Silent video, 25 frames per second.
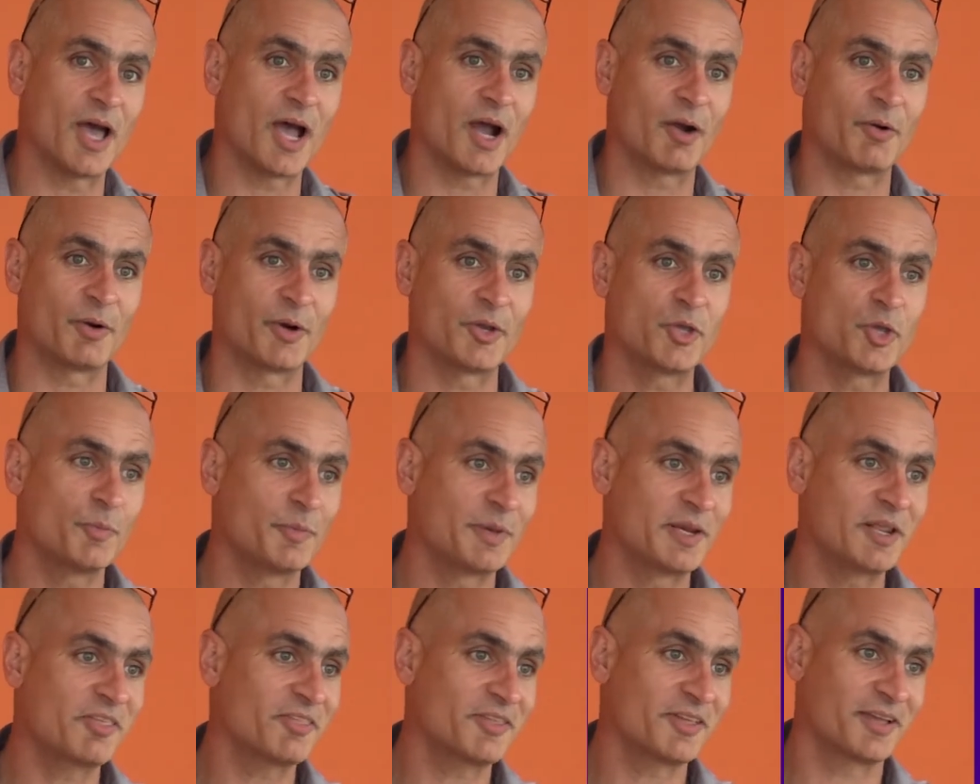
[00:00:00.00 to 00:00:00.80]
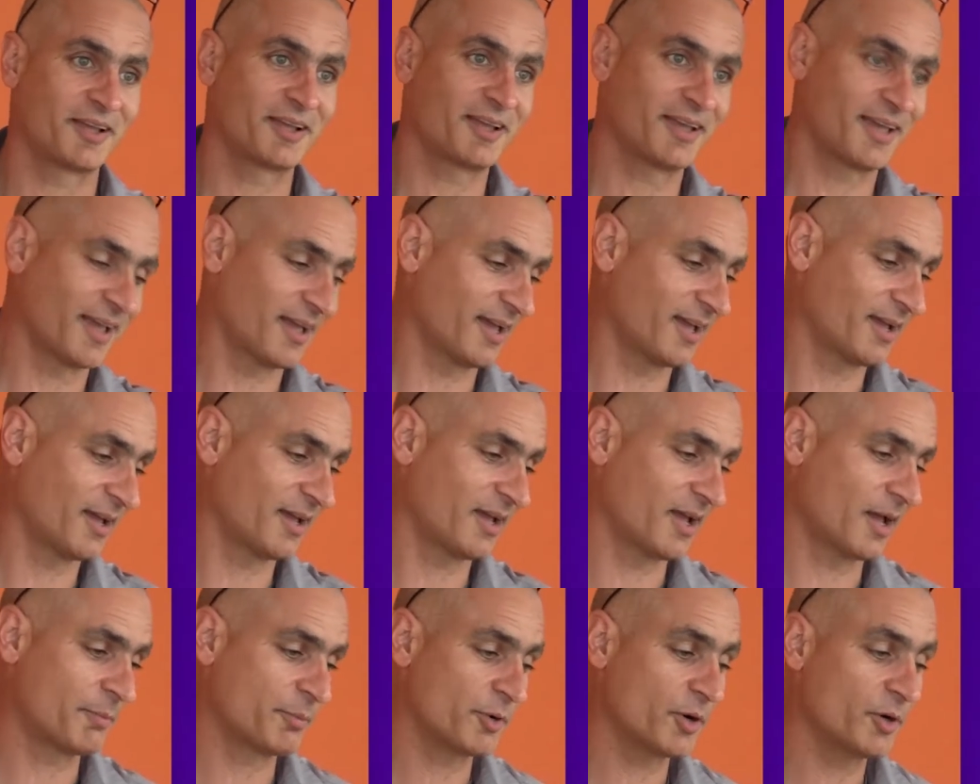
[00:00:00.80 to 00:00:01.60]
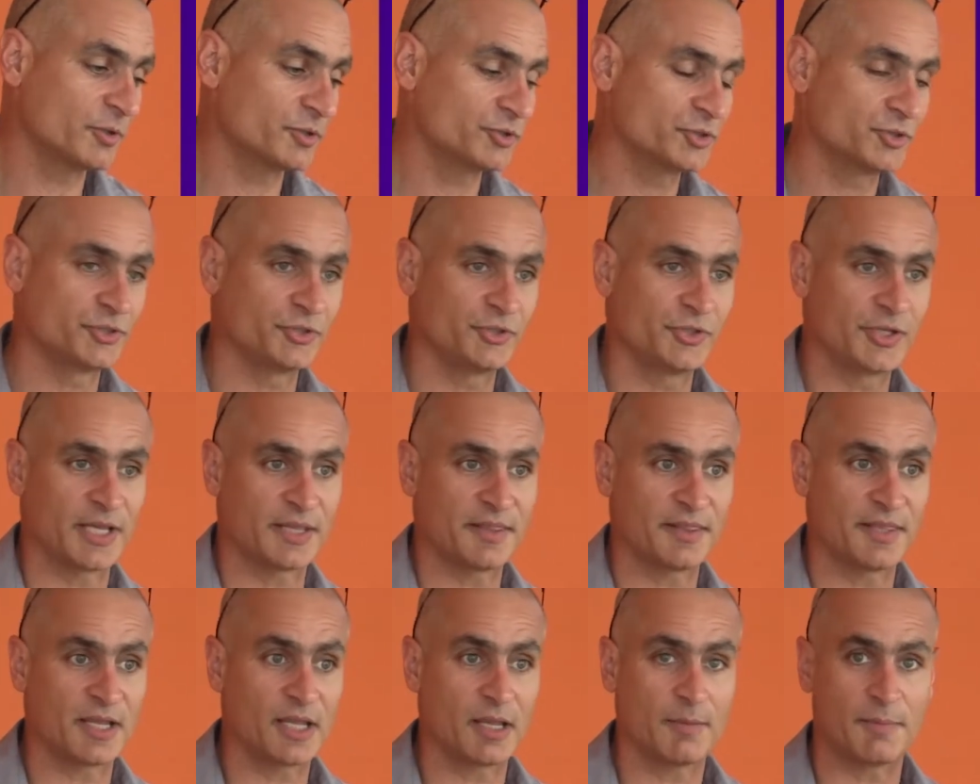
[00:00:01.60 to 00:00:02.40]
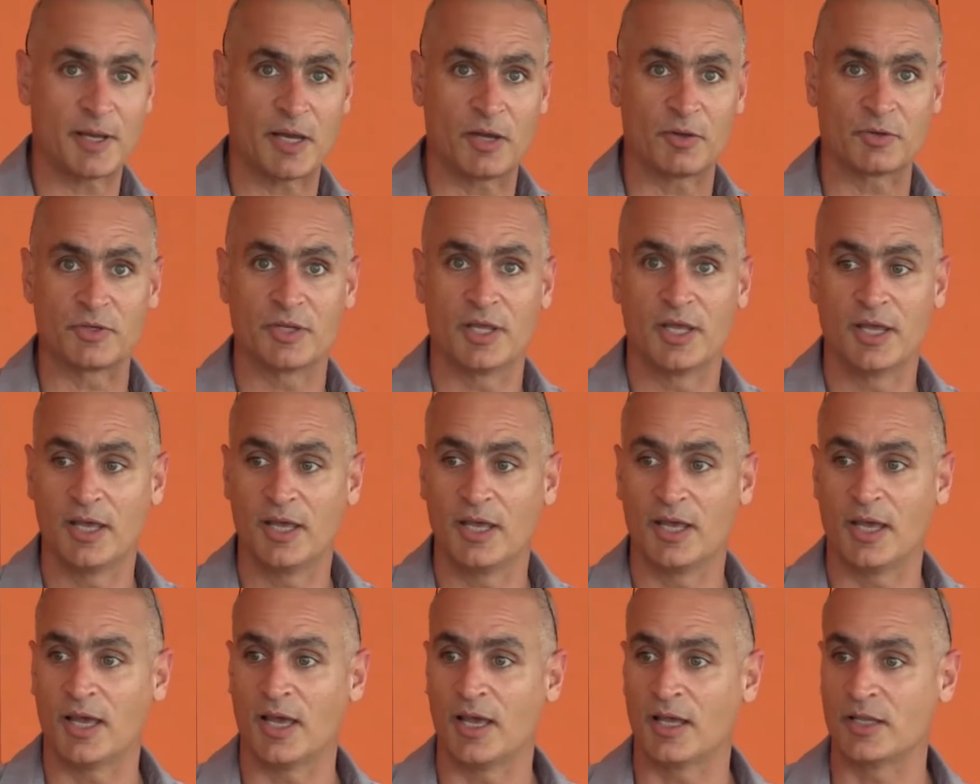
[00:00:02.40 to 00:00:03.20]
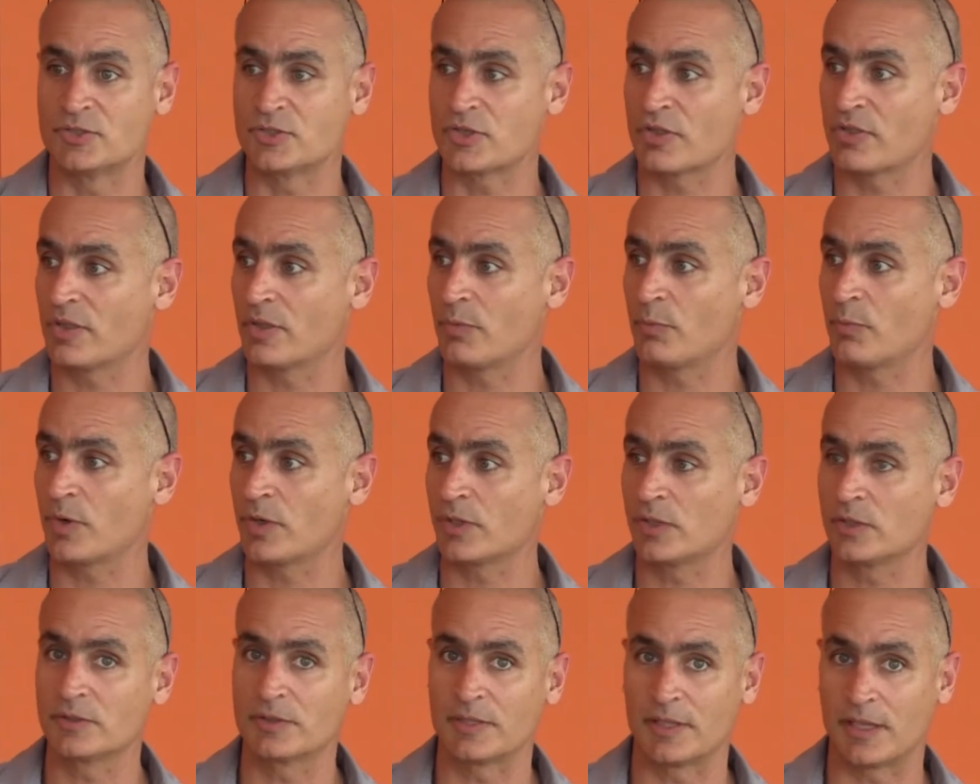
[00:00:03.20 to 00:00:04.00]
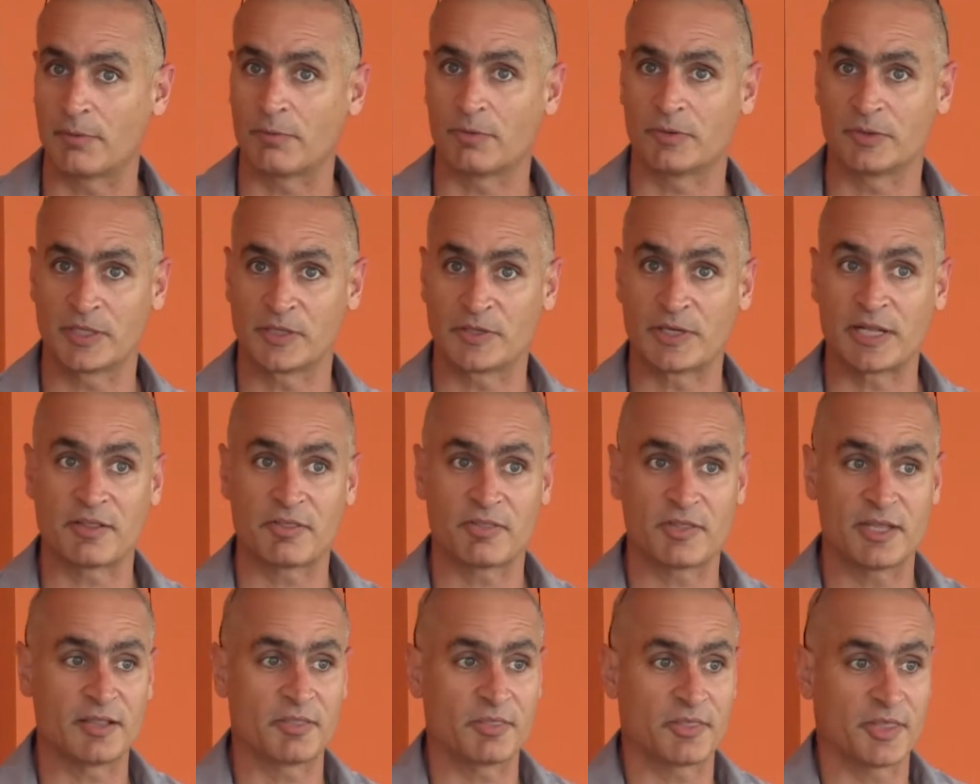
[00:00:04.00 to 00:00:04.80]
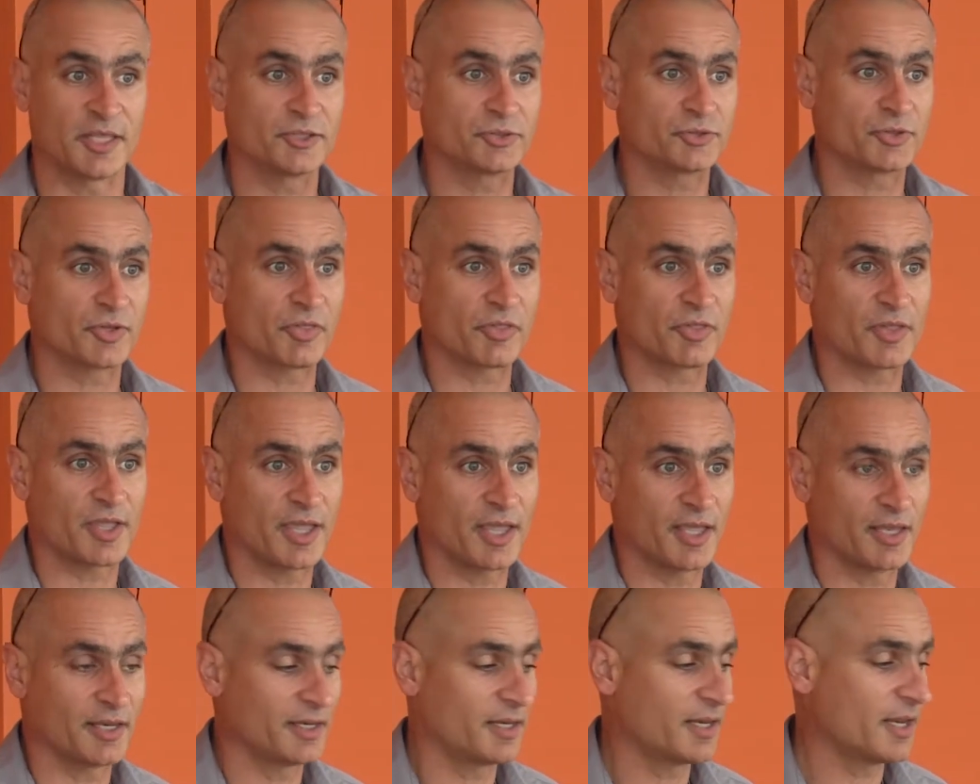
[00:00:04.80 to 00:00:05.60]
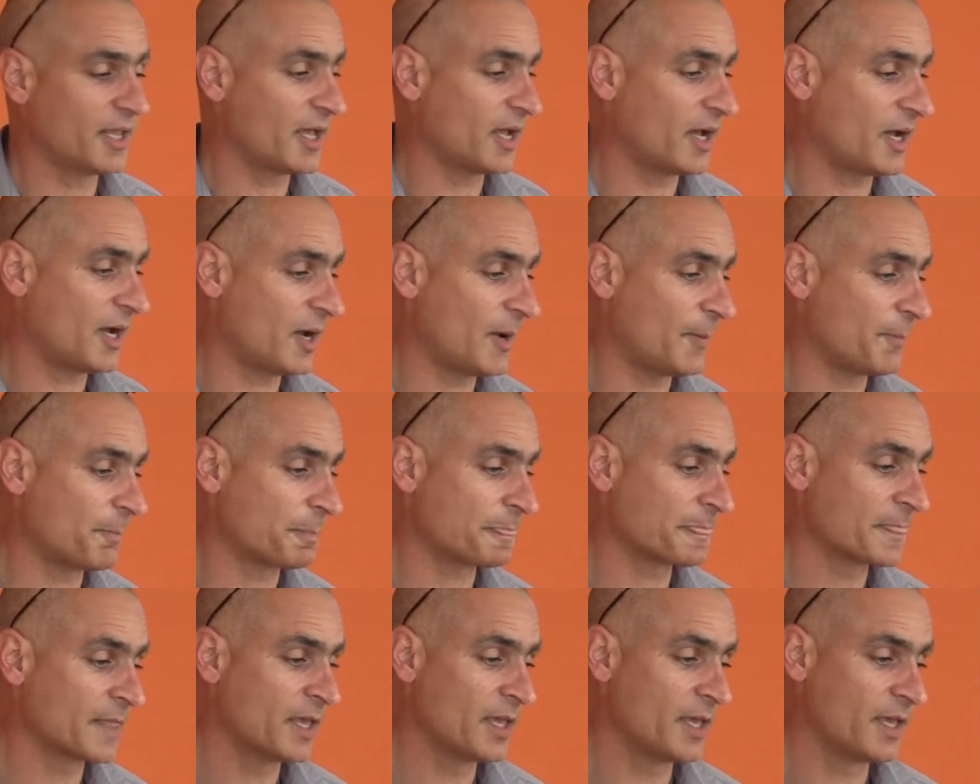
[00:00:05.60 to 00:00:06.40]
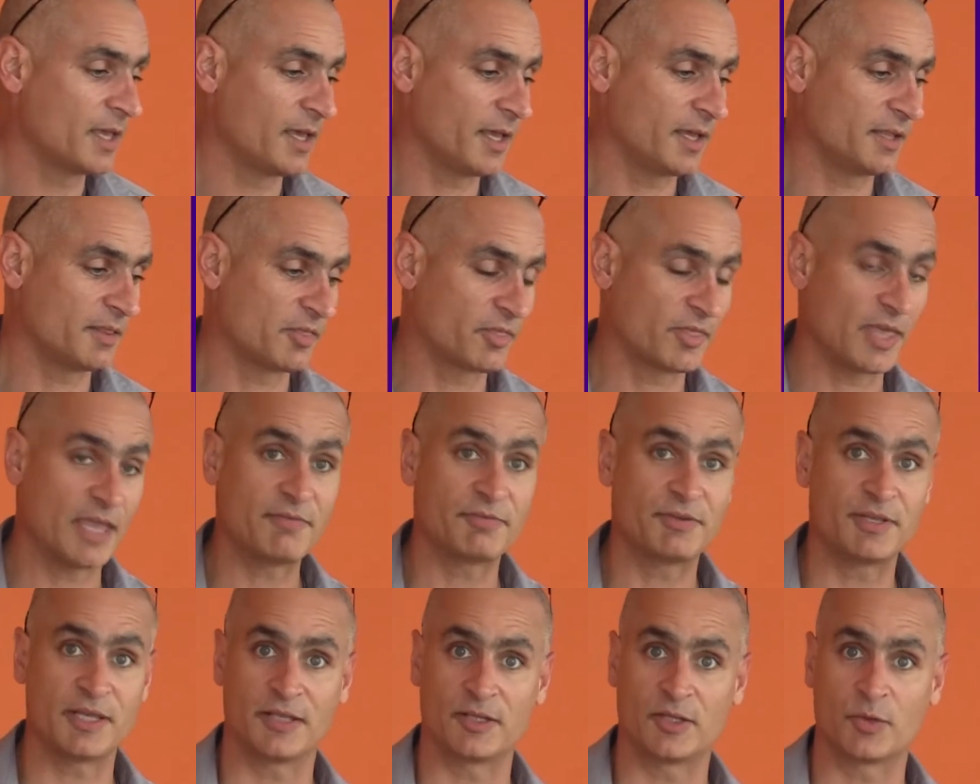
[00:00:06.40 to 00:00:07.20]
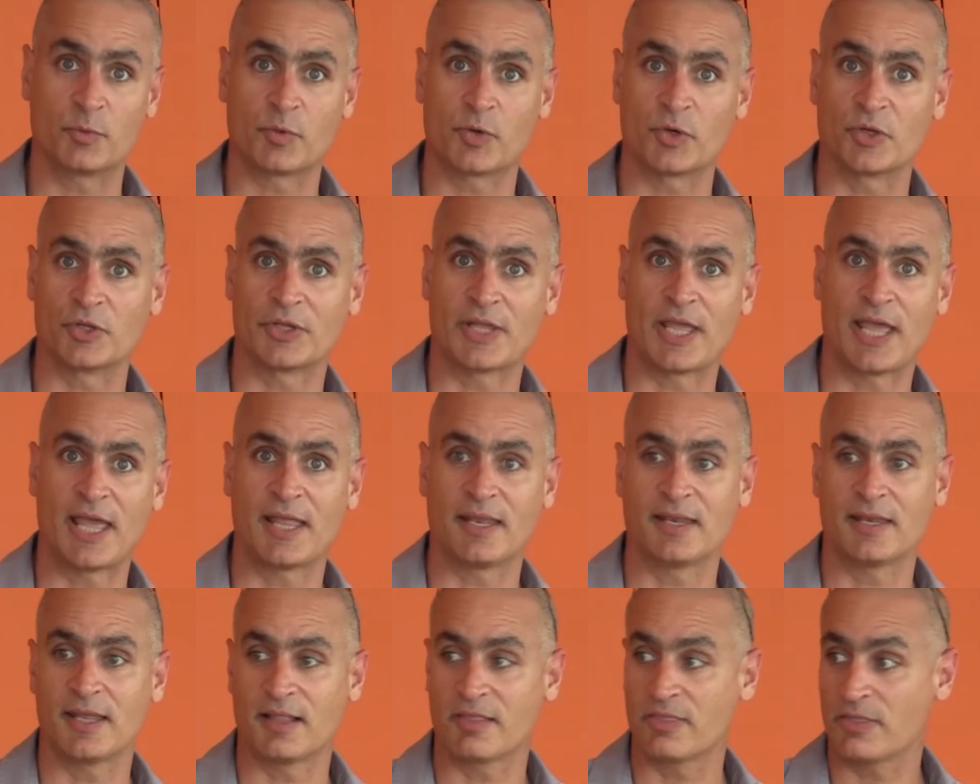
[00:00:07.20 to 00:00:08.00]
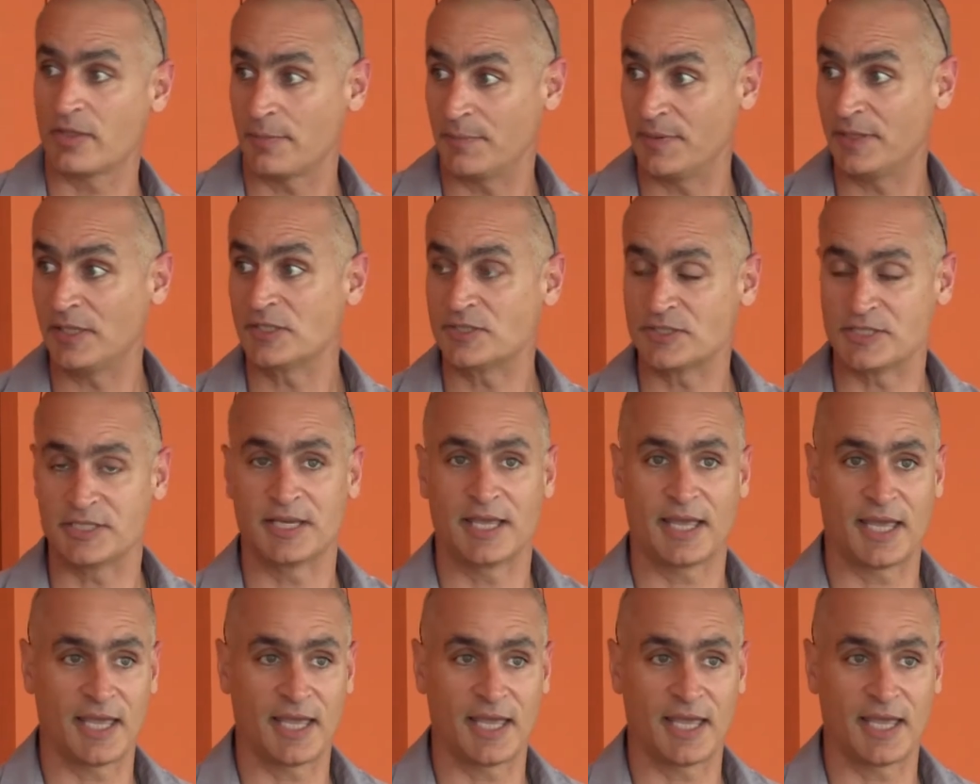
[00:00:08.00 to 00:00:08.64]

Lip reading: our humanistic approach, you can think about just the world, the United States' interest in safety in the world and stability.